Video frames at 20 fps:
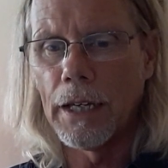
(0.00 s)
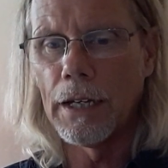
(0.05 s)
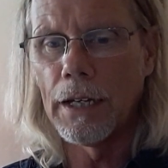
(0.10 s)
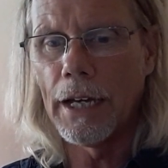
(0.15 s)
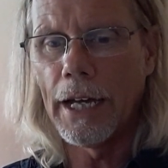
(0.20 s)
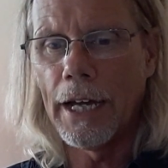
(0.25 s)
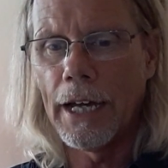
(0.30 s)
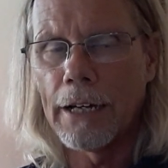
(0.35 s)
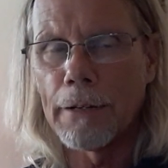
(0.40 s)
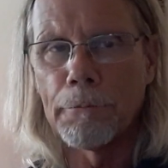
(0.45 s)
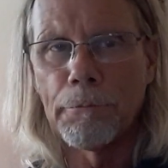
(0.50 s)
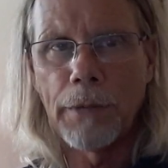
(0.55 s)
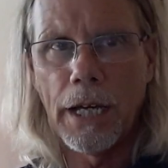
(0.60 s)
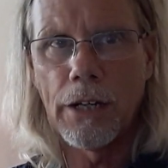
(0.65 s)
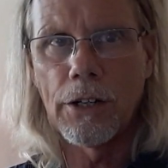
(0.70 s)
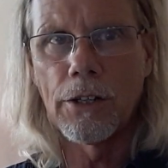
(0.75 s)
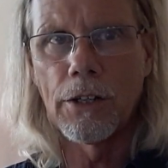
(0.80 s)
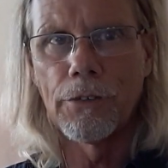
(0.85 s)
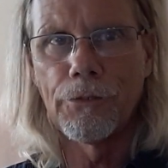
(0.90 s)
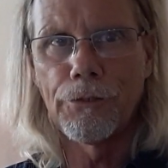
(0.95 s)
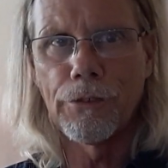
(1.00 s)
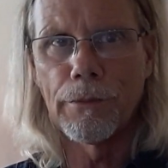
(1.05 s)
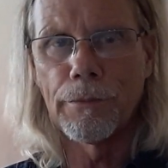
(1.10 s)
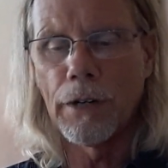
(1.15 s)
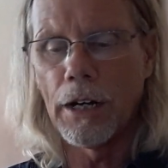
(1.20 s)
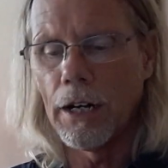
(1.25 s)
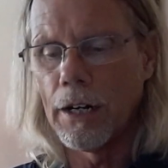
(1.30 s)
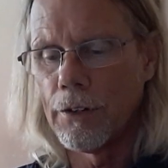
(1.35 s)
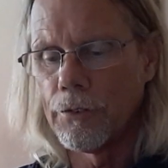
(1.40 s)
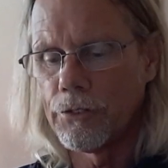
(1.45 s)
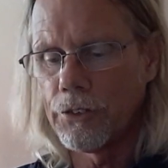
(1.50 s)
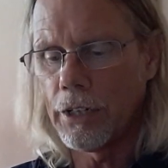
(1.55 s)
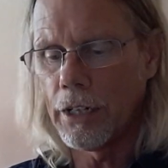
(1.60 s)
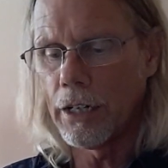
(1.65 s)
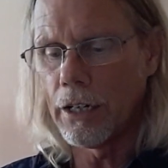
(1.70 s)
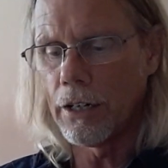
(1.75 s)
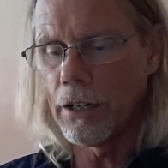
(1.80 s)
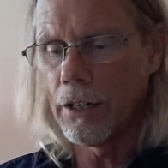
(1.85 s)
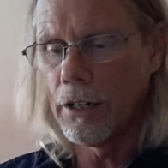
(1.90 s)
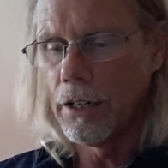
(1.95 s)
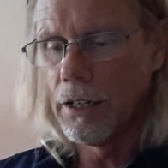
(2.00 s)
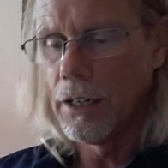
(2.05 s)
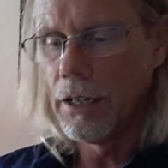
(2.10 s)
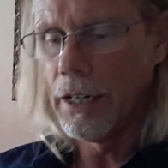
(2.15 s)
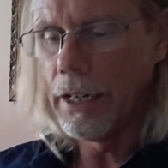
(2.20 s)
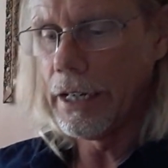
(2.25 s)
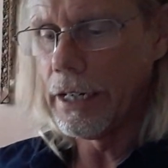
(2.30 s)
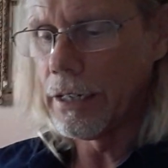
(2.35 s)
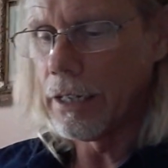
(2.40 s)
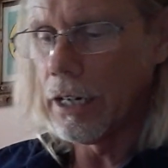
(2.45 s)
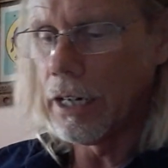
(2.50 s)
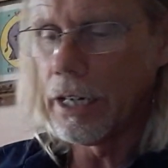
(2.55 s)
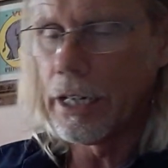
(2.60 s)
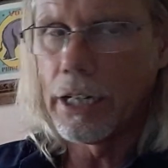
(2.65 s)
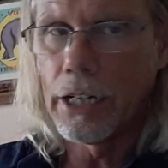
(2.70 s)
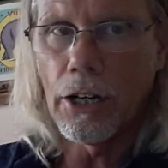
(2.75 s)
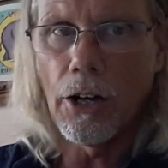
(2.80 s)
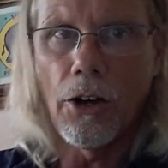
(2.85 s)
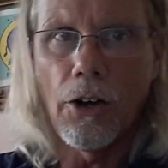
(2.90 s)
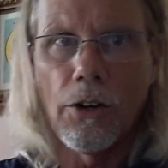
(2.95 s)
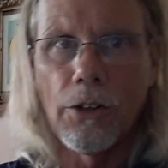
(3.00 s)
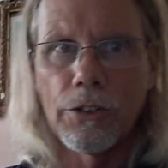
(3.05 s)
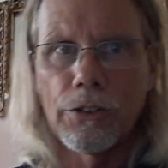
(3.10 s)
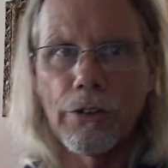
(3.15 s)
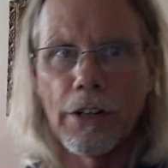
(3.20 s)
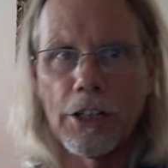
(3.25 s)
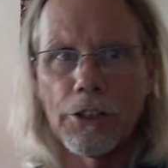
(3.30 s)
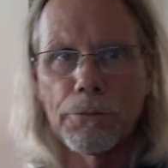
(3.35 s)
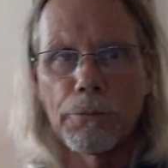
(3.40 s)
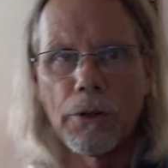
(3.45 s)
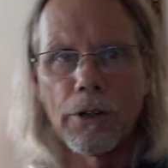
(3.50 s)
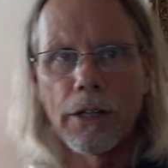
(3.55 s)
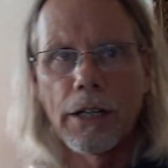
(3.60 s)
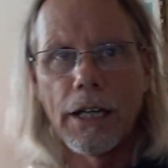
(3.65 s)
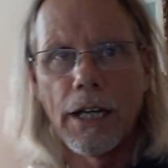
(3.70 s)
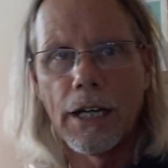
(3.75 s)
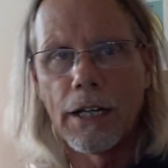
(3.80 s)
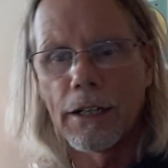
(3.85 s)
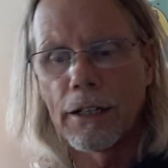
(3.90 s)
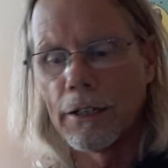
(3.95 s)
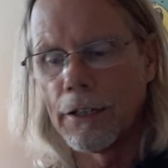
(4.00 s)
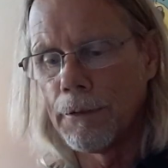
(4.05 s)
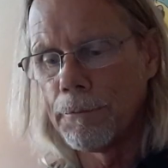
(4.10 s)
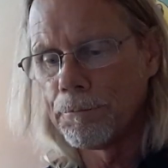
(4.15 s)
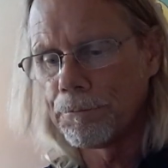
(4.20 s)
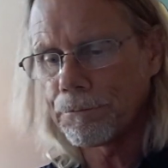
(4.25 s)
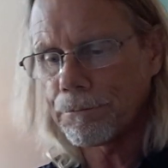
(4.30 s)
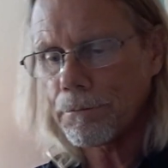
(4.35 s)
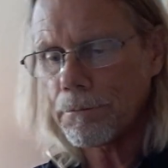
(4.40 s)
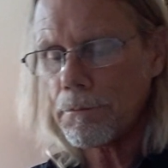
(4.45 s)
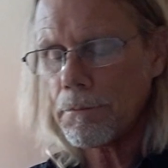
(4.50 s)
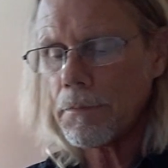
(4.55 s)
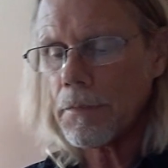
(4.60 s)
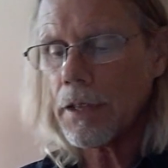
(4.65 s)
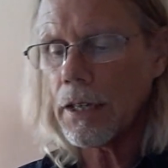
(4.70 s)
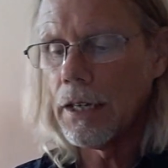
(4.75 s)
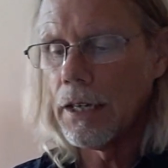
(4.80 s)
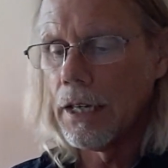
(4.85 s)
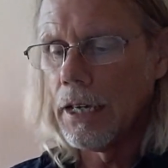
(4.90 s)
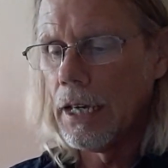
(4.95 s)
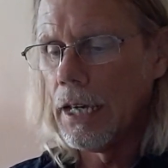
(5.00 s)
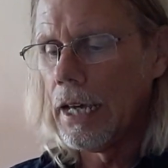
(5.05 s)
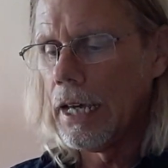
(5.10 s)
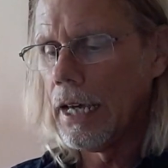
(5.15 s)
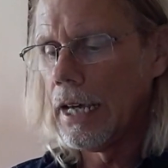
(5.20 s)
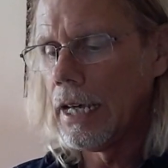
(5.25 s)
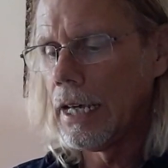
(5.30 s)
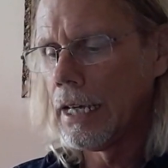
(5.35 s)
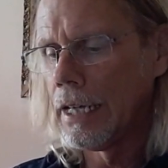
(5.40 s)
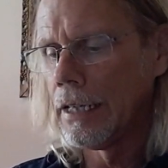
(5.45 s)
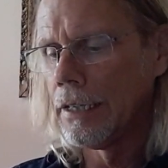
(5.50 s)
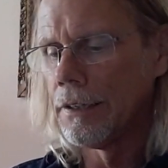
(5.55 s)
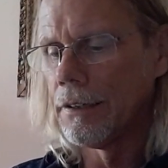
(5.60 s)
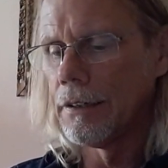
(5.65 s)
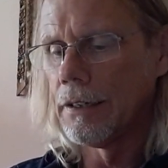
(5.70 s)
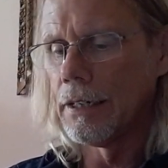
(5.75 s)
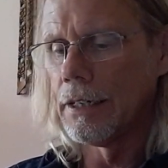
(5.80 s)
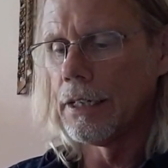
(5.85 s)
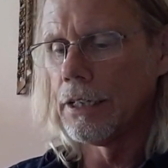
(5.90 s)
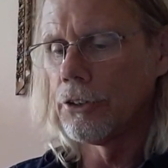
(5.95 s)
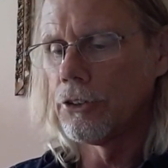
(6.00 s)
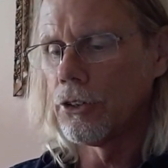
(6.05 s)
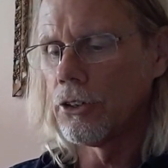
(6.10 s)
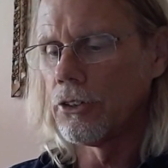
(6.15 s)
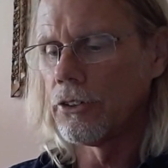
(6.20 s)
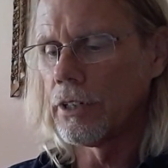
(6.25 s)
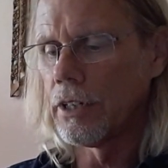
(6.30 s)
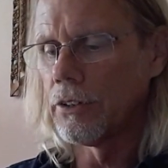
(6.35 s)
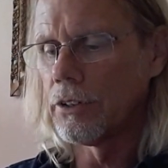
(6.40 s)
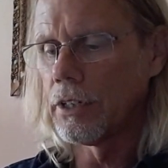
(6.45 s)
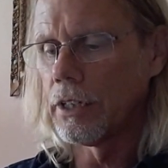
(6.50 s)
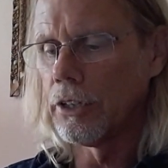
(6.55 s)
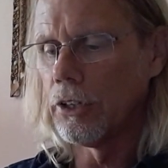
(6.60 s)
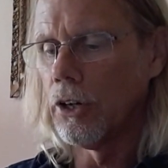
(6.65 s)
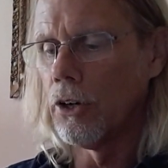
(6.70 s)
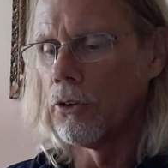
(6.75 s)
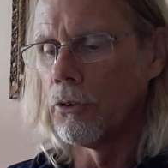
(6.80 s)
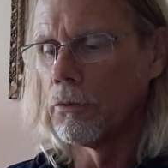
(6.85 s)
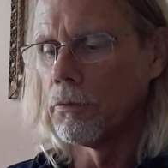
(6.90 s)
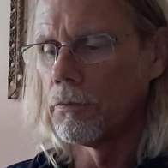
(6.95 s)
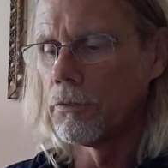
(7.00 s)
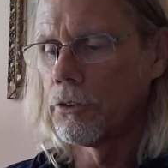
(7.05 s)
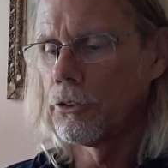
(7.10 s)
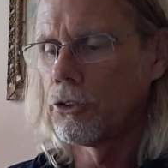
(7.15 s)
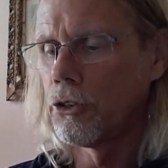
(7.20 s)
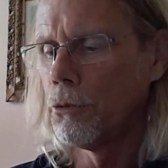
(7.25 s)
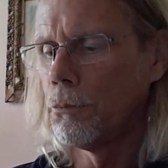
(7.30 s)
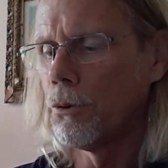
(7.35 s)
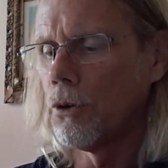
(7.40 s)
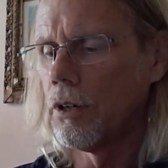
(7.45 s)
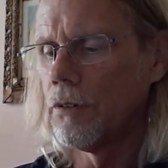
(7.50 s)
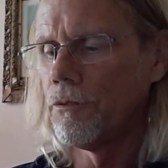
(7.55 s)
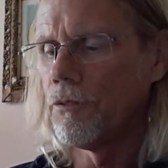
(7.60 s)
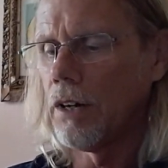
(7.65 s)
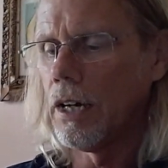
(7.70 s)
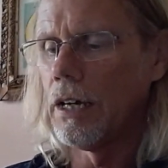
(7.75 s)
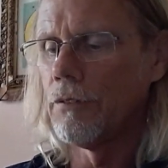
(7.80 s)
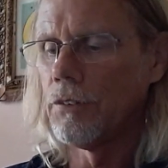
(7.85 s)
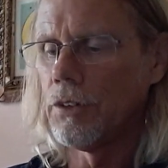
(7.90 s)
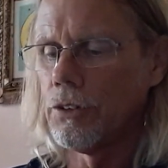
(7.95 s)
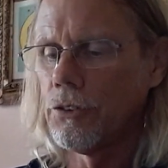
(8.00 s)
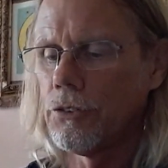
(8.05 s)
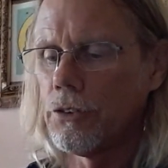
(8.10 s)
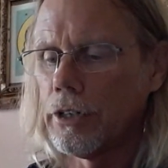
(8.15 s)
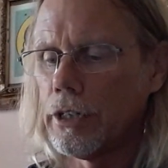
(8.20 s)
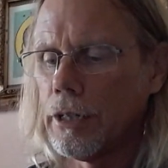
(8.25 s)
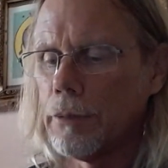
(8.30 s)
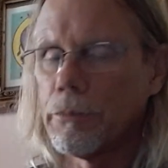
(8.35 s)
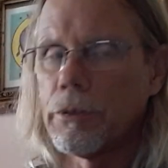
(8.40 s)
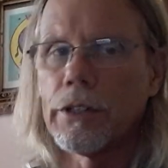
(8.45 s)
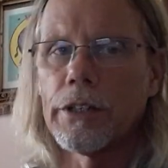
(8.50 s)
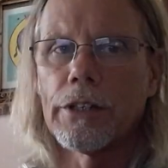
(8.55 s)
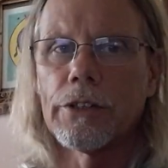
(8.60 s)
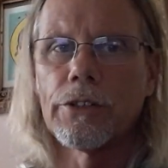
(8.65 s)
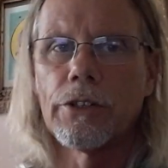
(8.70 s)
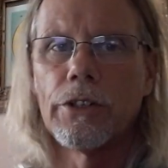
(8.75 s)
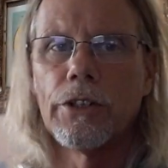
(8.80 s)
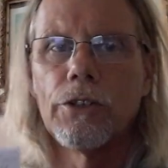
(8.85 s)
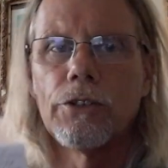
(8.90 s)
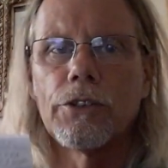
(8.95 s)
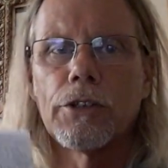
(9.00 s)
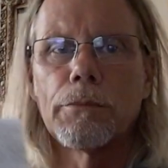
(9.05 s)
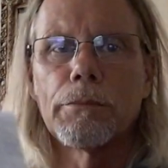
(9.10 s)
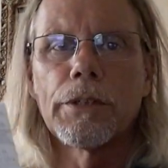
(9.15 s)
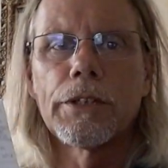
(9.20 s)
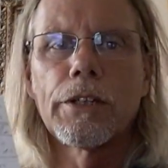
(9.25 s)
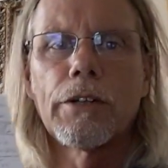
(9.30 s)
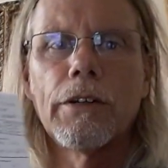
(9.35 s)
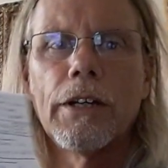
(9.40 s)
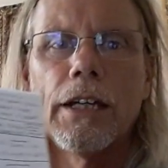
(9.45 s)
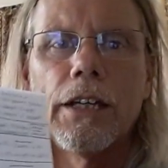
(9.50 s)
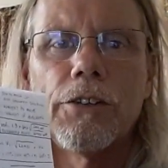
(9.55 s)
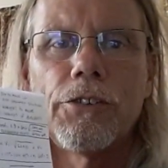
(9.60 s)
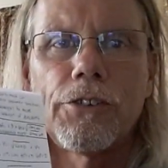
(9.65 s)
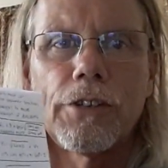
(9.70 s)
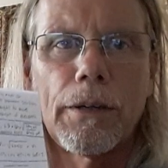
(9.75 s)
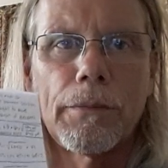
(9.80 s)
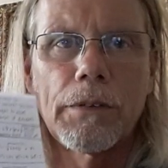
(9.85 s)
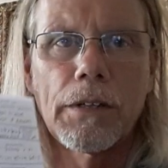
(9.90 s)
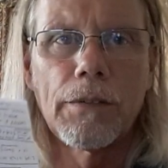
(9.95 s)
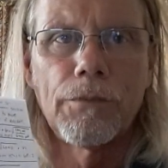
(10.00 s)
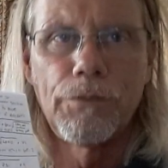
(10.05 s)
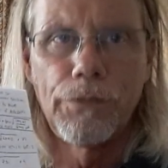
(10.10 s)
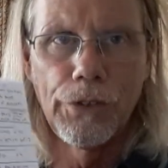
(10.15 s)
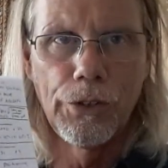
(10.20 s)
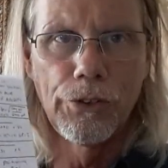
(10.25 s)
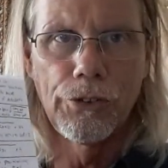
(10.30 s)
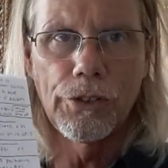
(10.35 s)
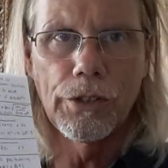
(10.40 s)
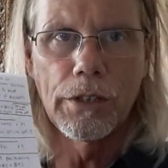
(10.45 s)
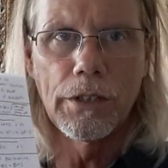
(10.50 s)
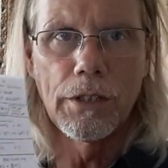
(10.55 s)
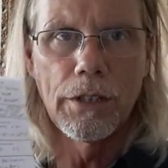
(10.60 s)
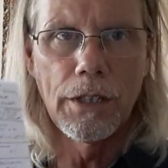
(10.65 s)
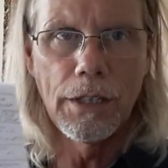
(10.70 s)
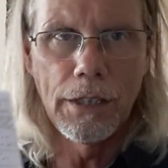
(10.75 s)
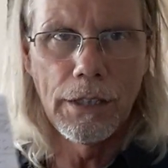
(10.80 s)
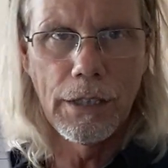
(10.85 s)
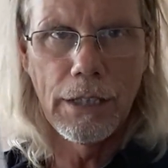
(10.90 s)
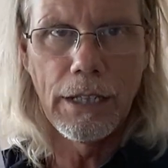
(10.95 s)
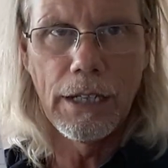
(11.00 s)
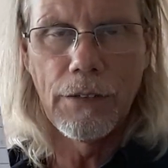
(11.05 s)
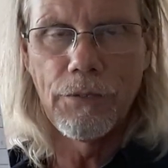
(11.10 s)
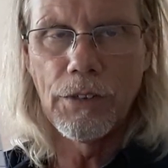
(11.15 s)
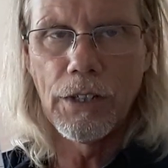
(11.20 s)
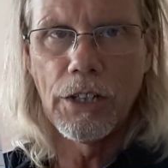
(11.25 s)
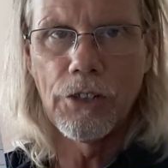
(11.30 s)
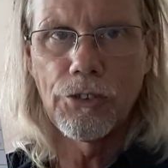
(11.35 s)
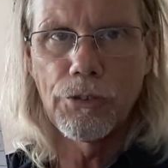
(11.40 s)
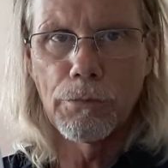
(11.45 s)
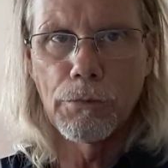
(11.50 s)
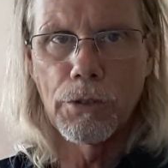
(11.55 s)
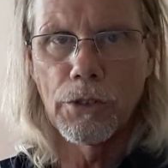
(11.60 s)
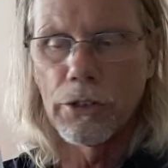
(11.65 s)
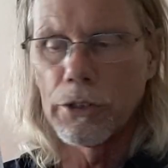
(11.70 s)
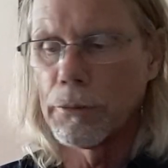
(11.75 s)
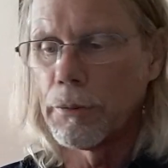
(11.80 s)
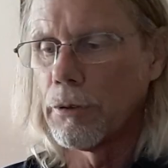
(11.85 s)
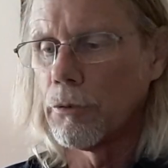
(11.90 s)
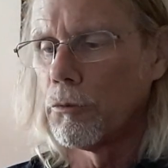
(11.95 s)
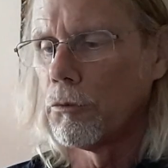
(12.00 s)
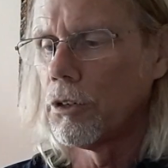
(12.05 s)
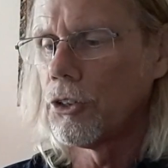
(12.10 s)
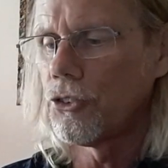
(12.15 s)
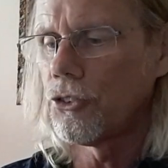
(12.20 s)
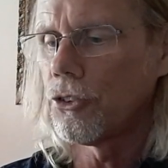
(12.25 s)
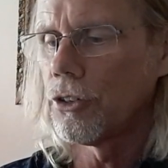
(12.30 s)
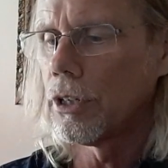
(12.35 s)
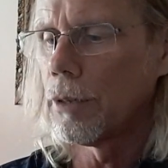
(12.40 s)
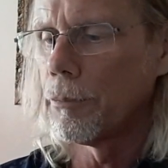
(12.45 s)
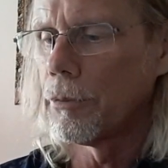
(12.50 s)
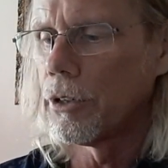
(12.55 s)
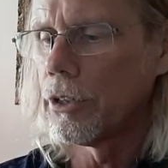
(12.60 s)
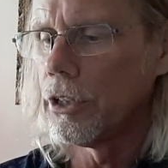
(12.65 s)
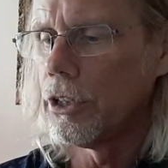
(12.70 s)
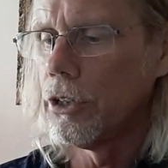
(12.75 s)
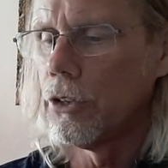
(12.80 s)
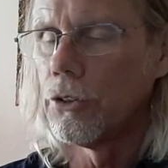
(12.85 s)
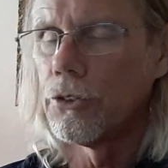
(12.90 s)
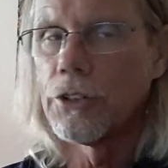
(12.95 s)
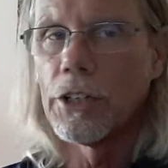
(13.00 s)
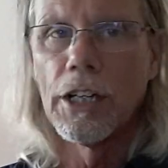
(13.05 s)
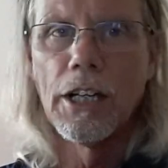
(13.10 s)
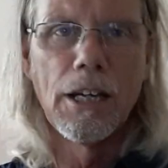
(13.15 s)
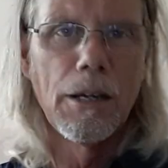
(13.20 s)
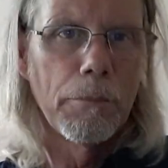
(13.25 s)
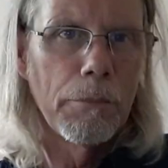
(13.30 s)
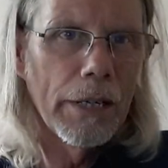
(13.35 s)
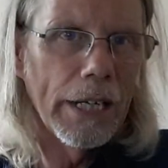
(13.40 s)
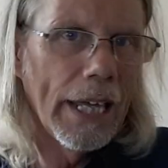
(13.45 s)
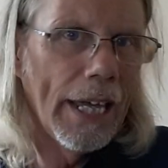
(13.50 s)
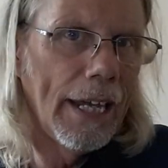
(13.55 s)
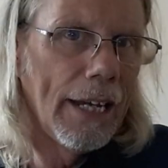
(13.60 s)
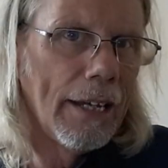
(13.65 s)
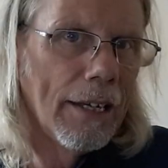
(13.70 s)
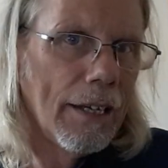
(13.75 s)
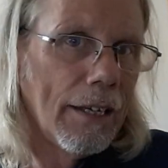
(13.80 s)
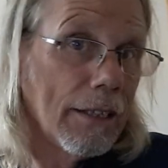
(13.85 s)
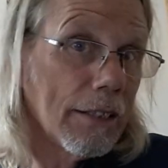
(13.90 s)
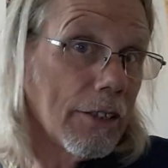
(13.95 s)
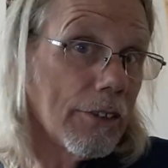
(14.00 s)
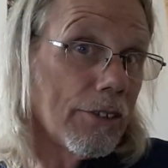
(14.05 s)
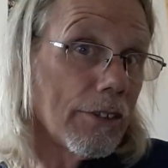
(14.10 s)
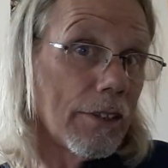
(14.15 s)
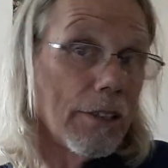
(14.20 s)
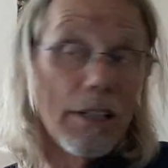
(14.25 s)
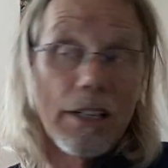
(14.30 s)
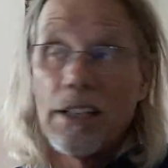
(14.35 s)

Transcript: Adam Penner from Harv's Air and I called Transport Canada, and it turns out that no, 2.5 is the number that they're using. But there is some confusion in the aviation world about which number to use. But hey, listen,